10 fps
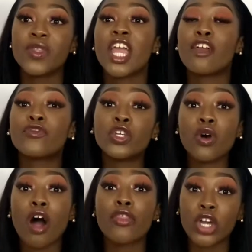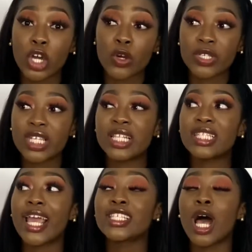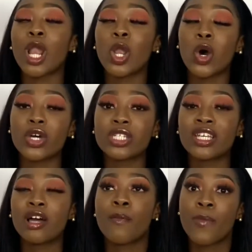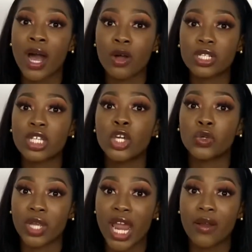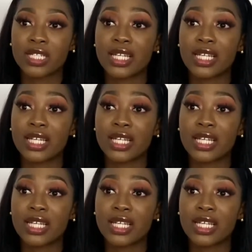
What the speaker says: If you are the ghost, it says a lot about your character.